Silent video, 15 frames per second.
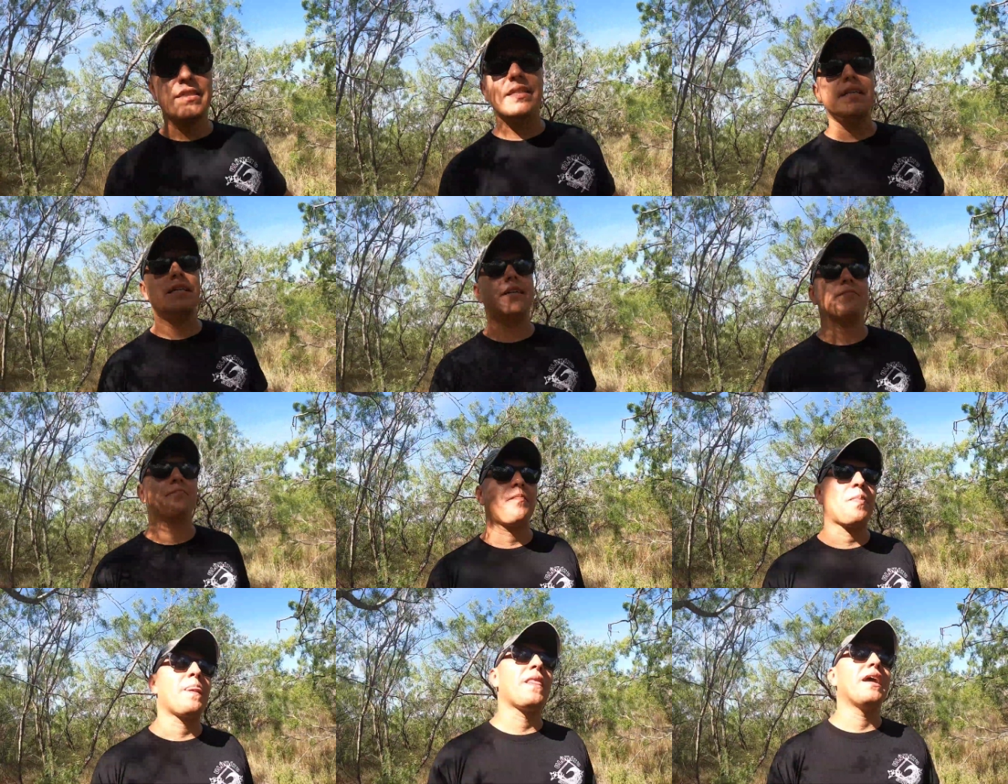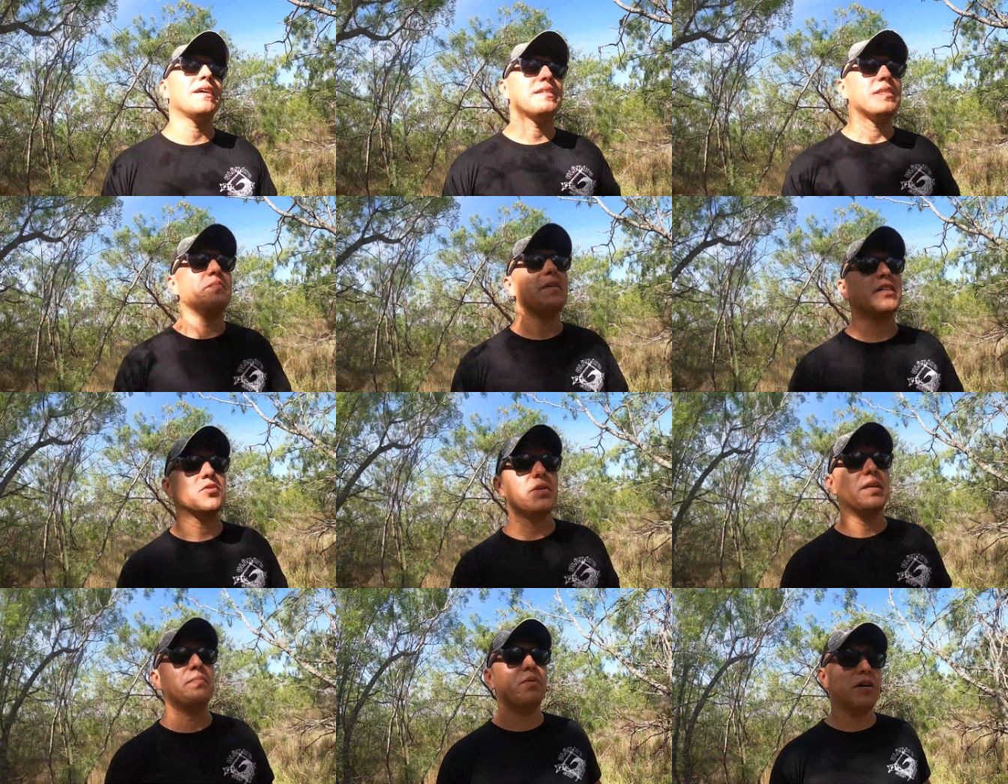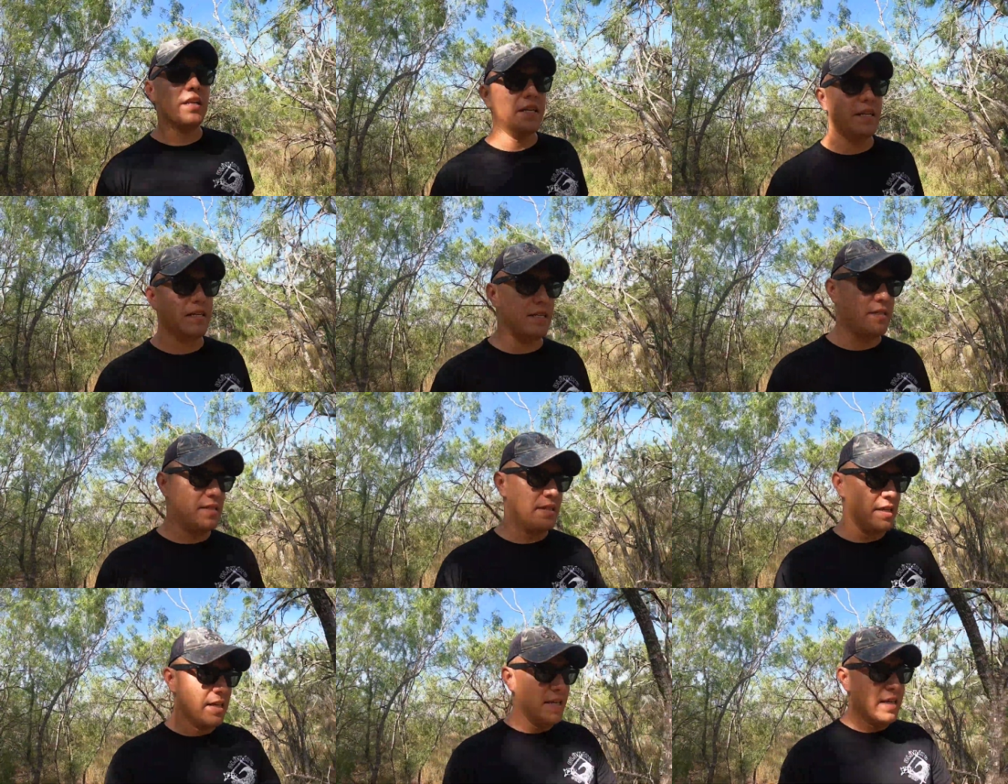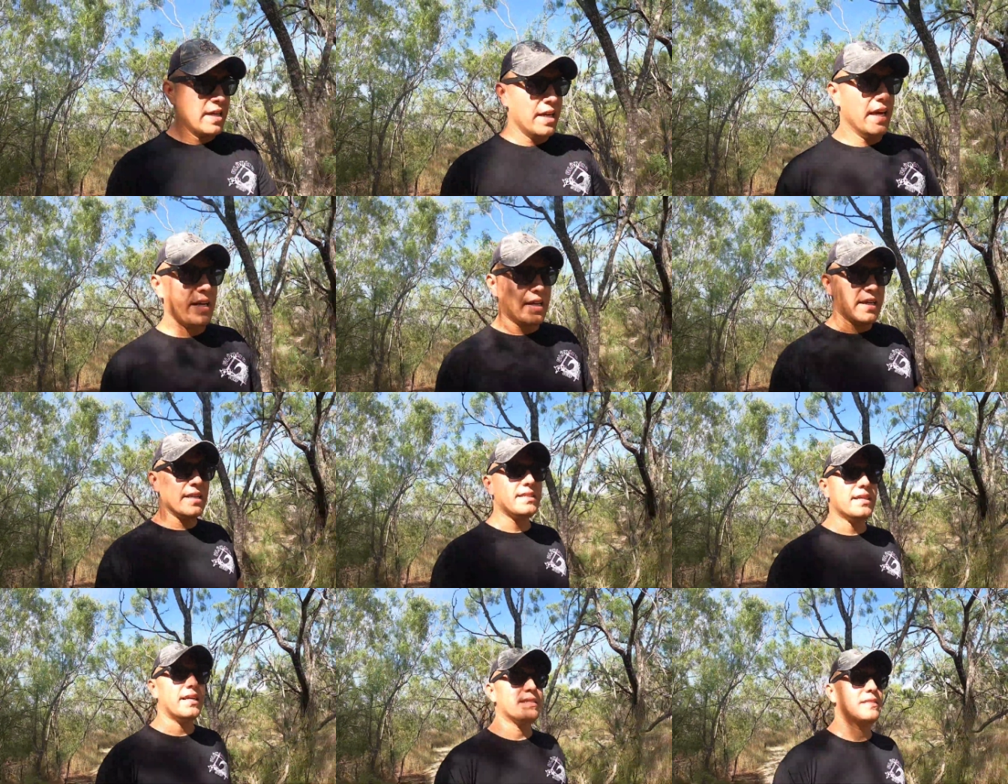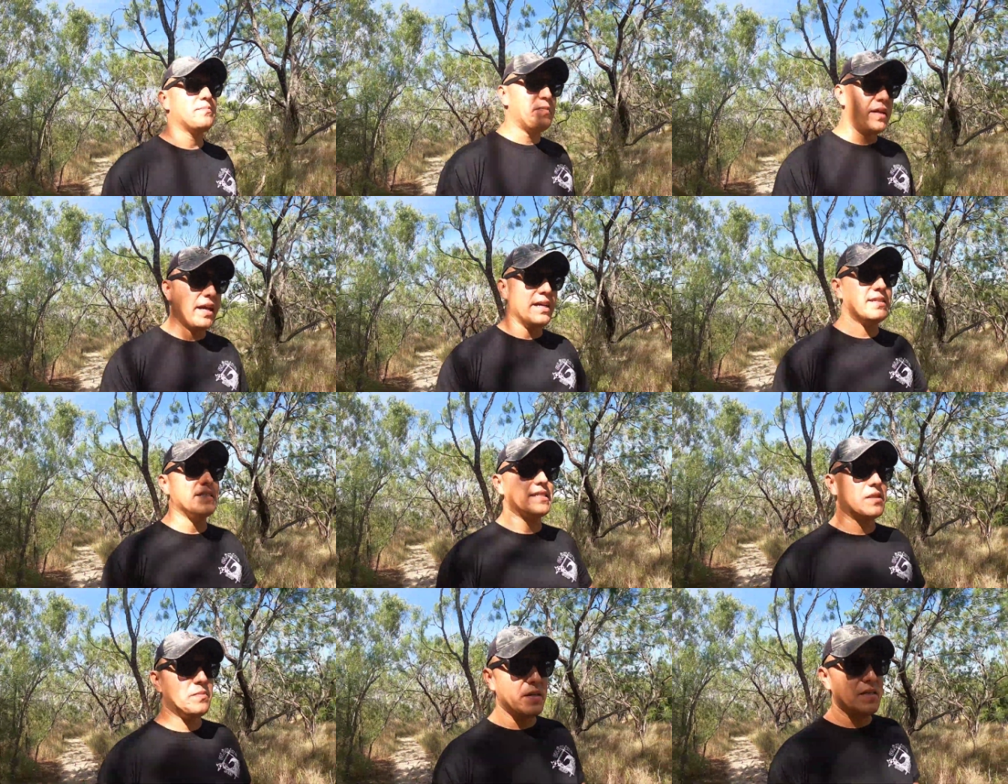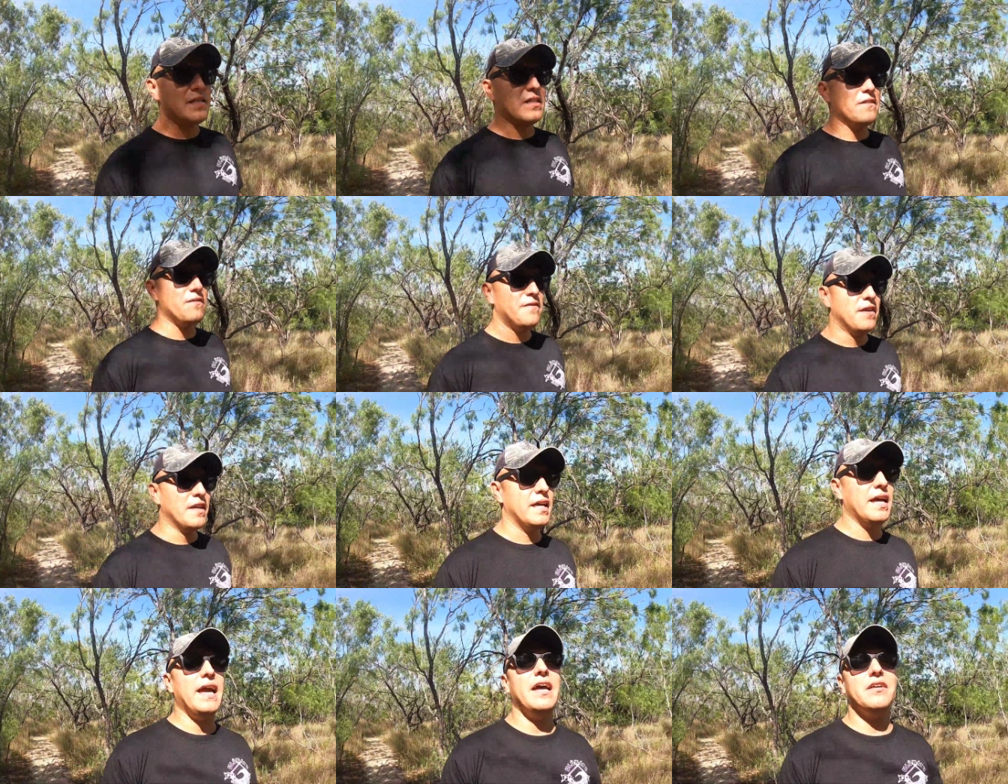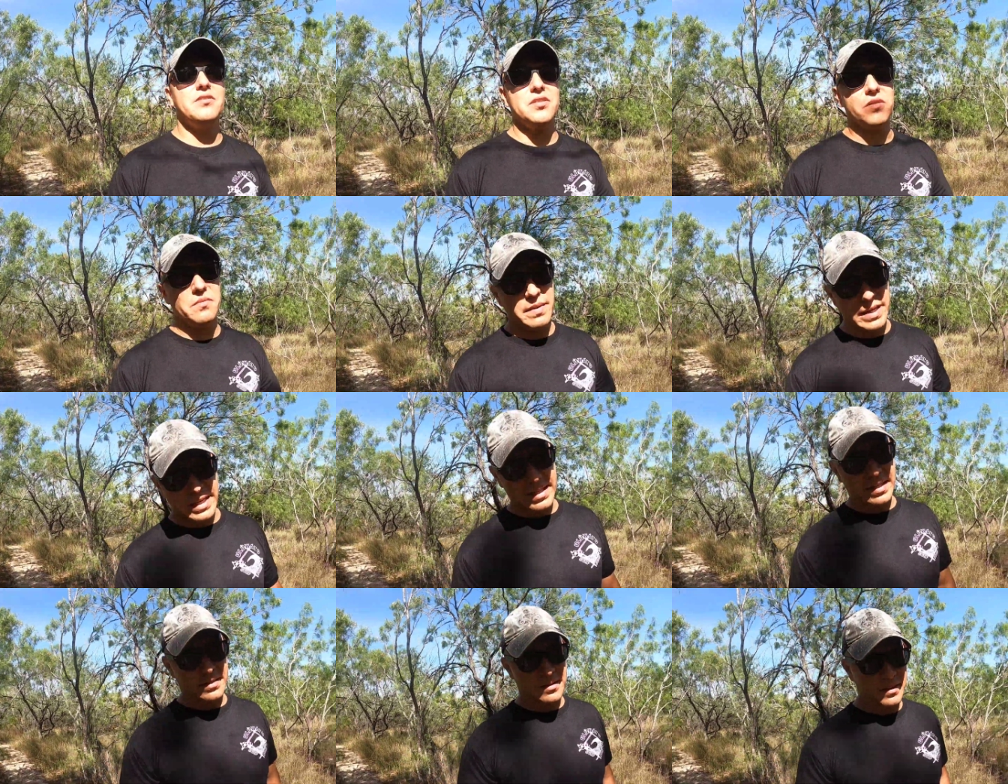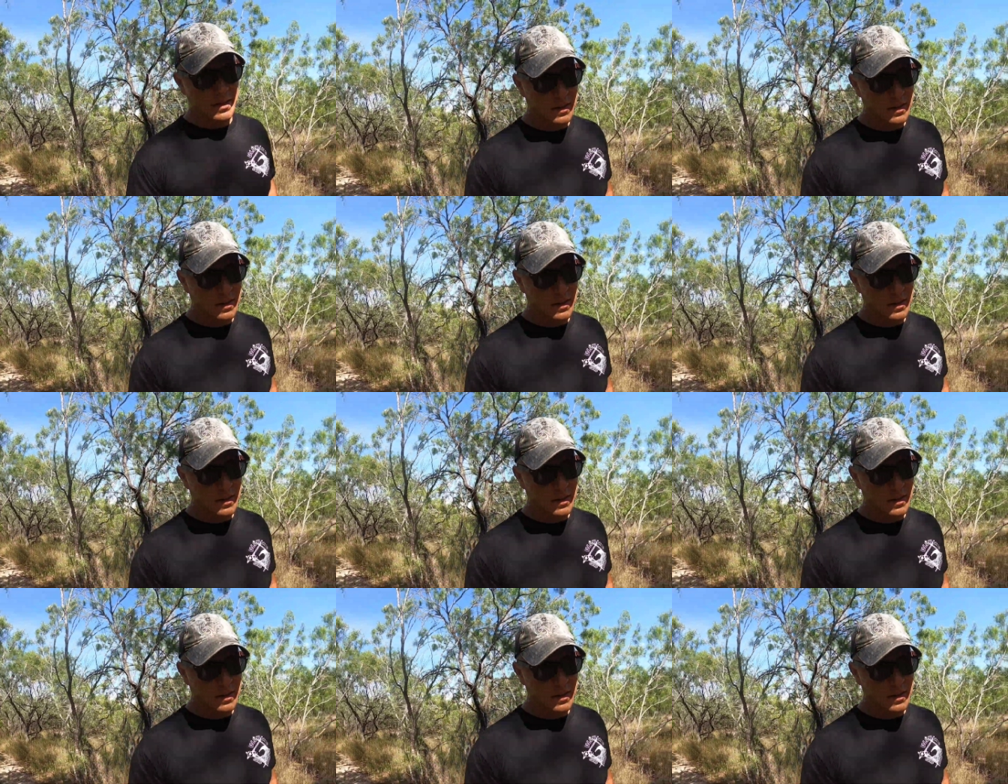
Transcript: is it, it, I guess the best way to put it is it gets as, as expensive as you make it.